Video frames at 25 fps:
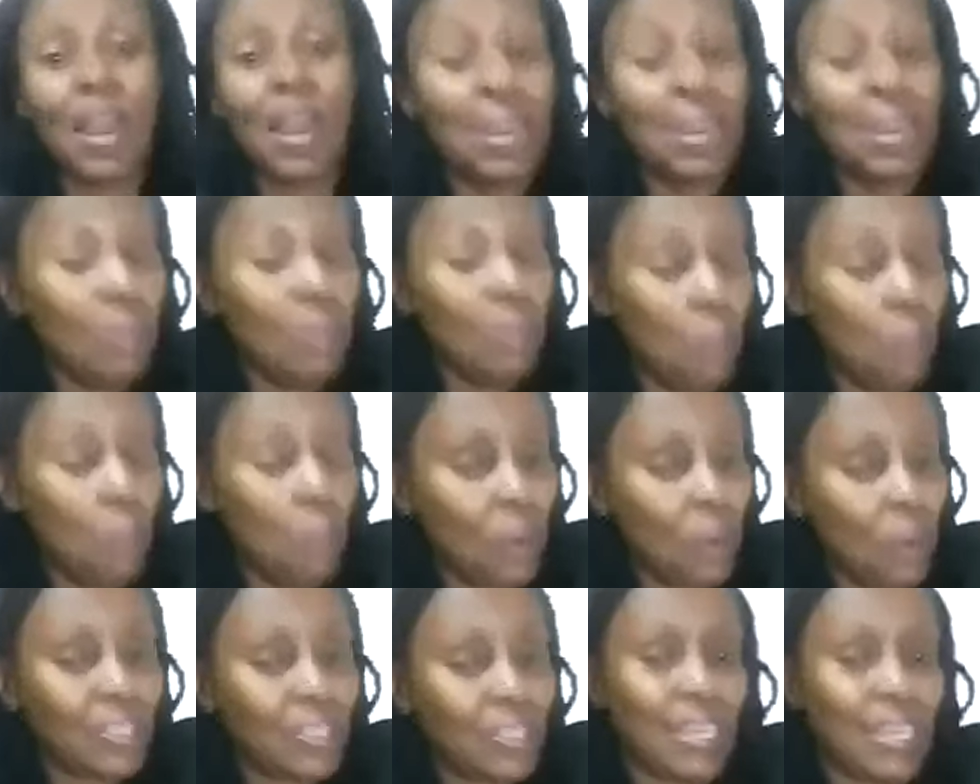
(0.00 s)
in
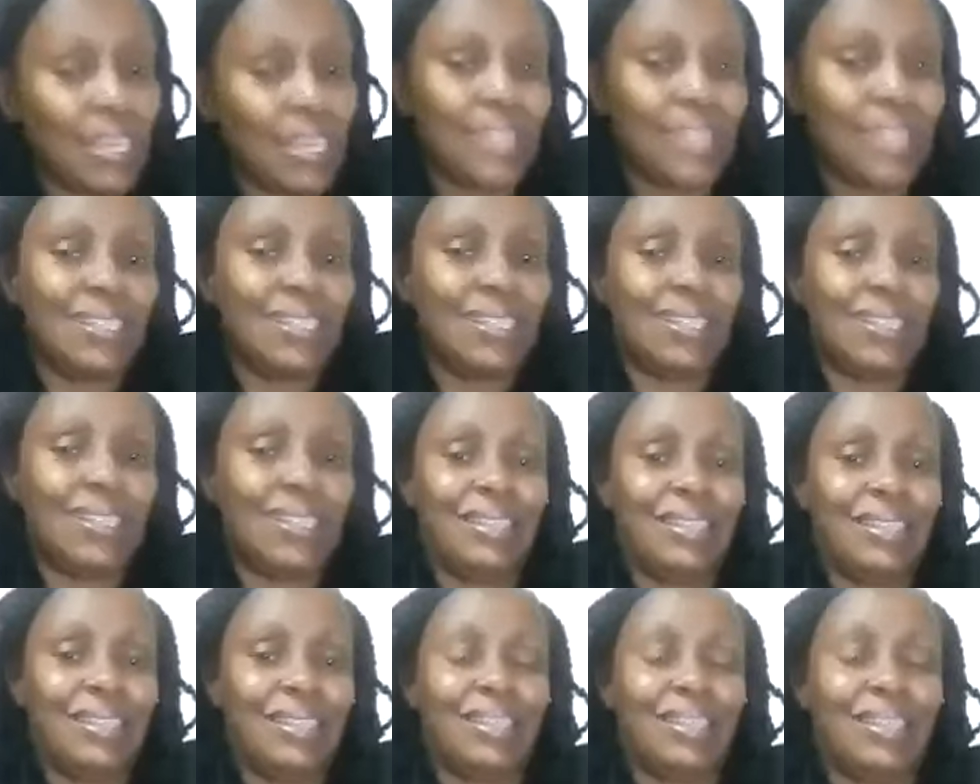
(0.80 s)
most
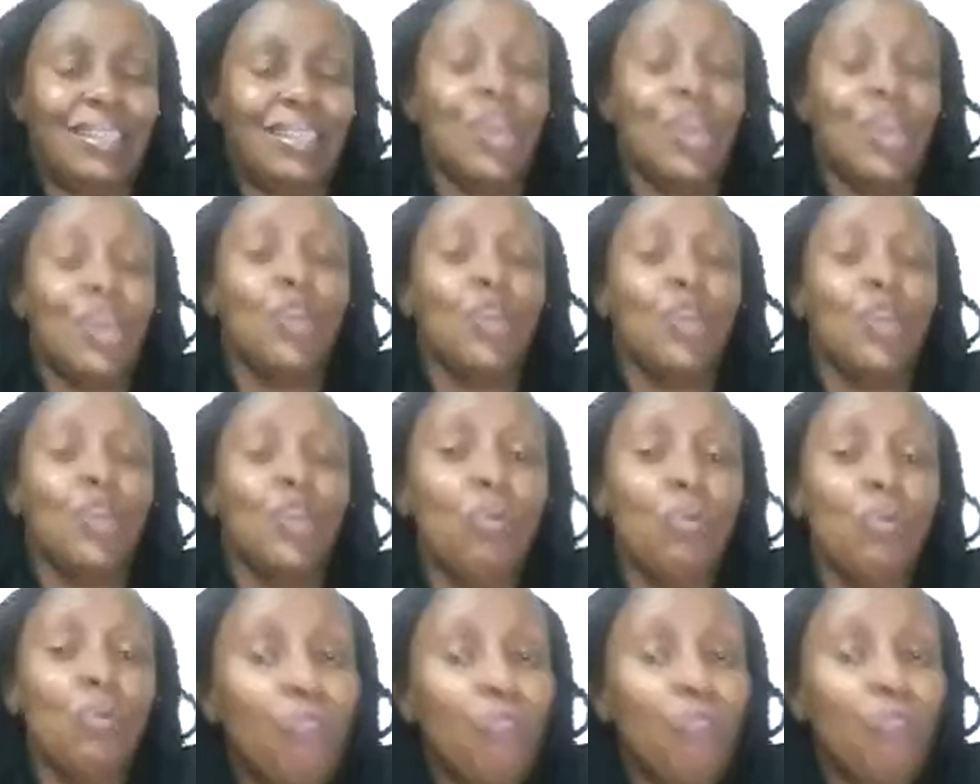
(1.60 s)
cases
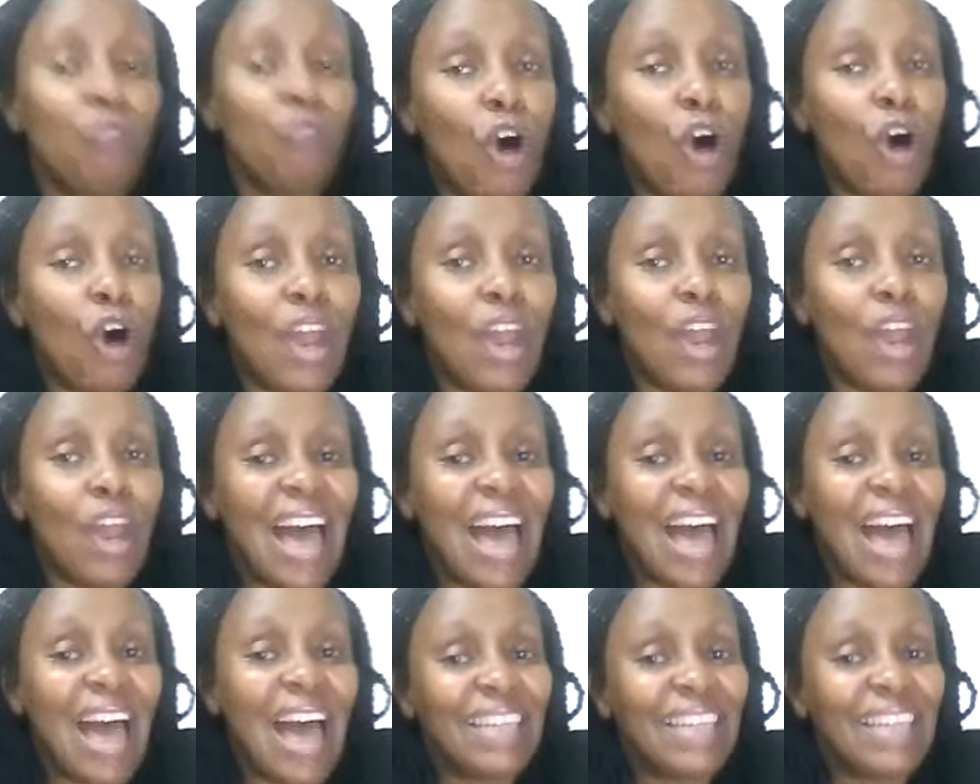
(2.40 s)
you fall
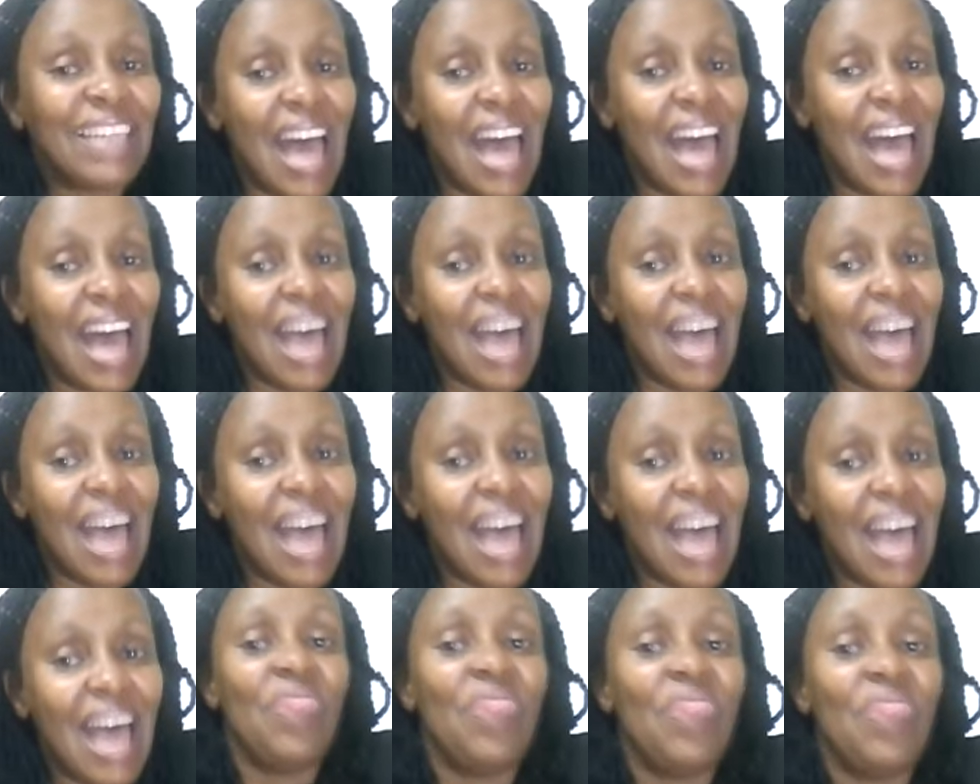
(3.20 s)
under
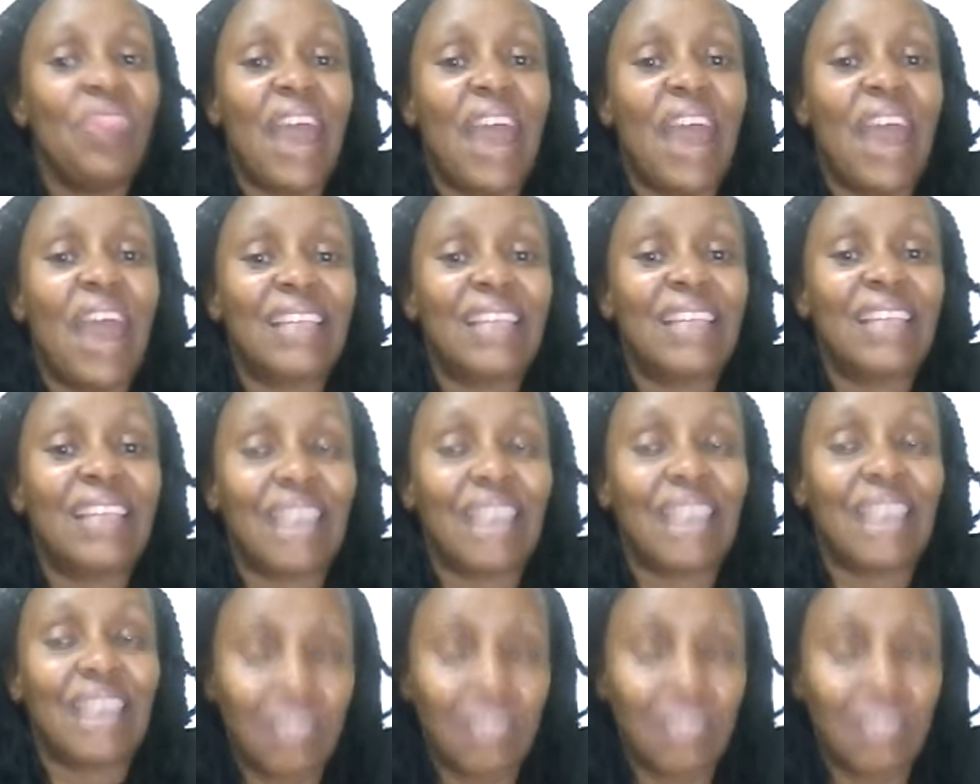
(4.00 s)
the
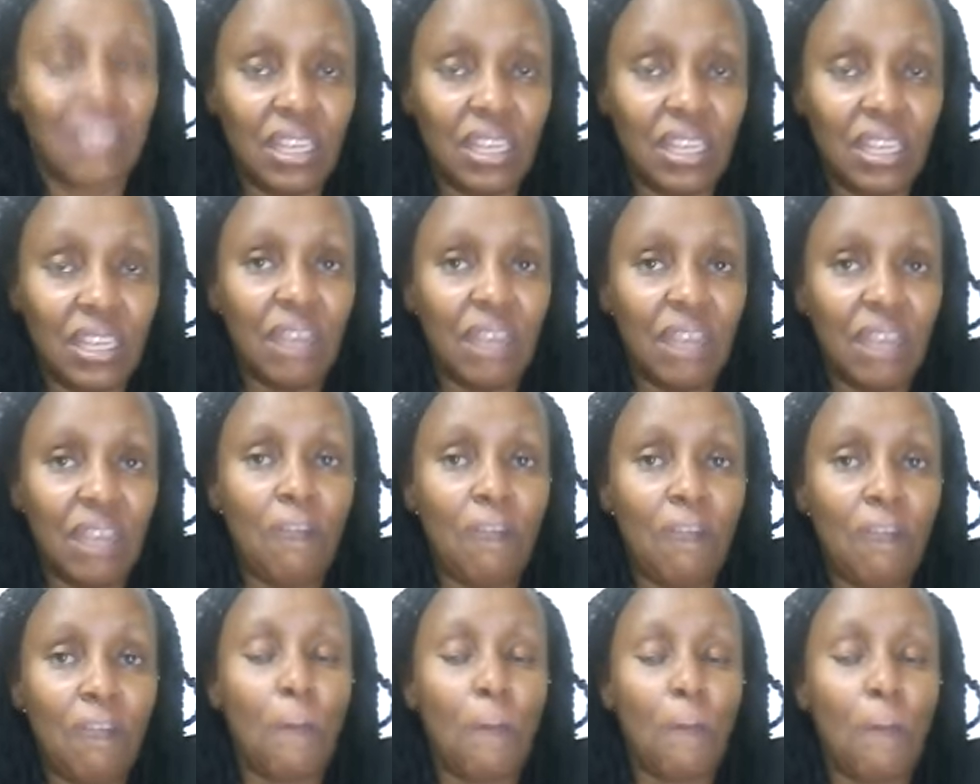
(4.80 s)
assertive
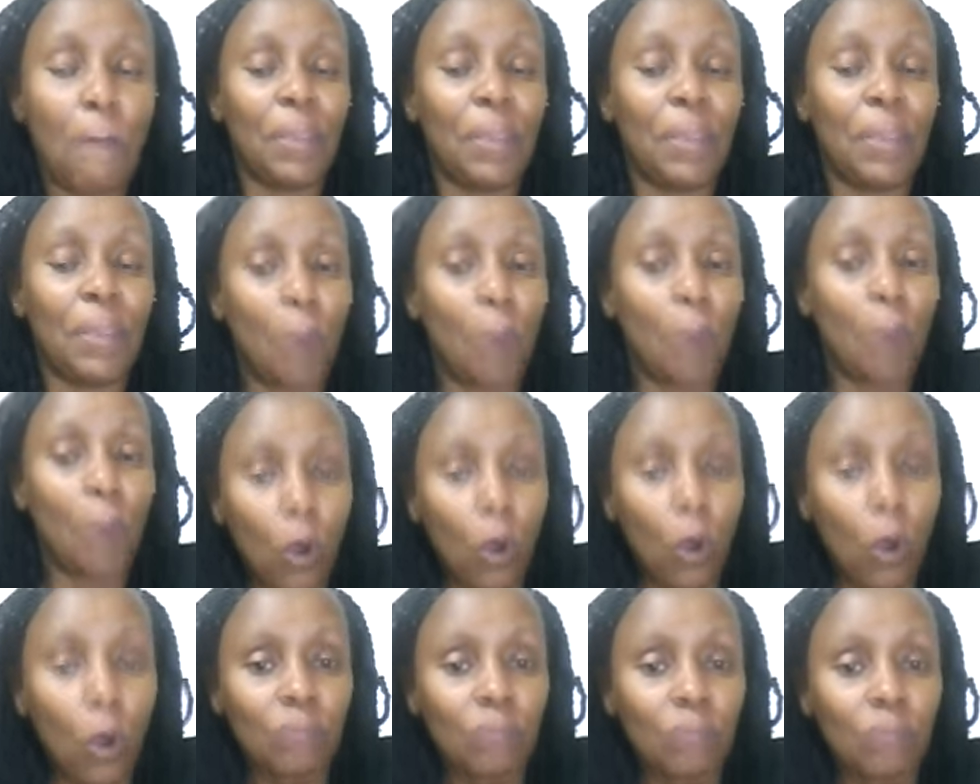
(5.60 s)

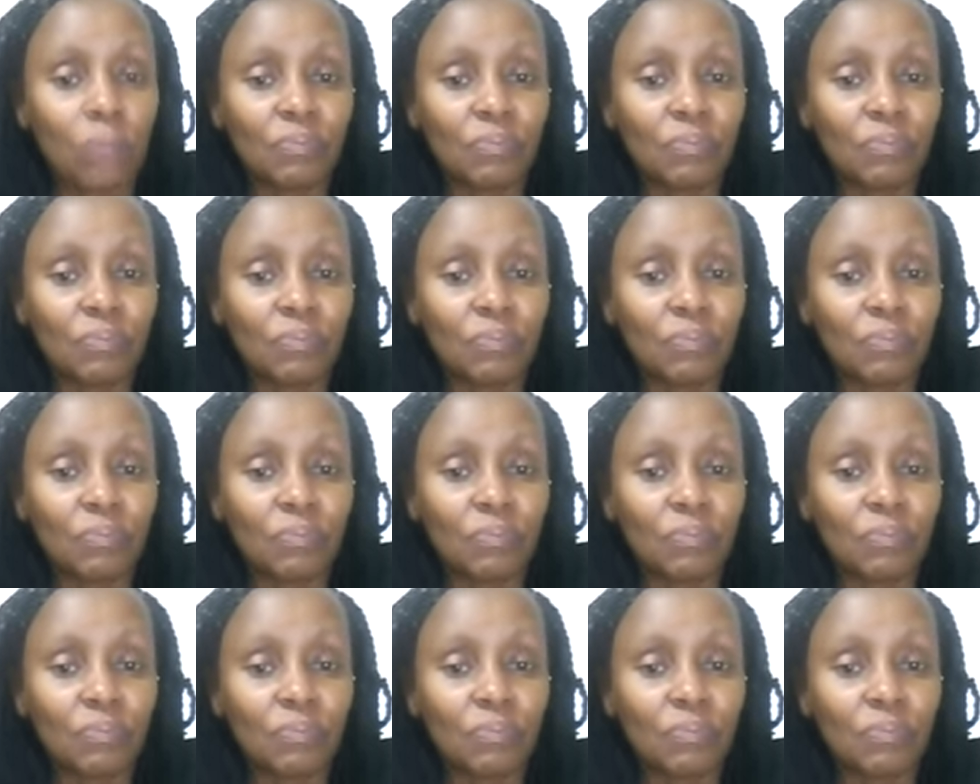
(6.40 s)
people.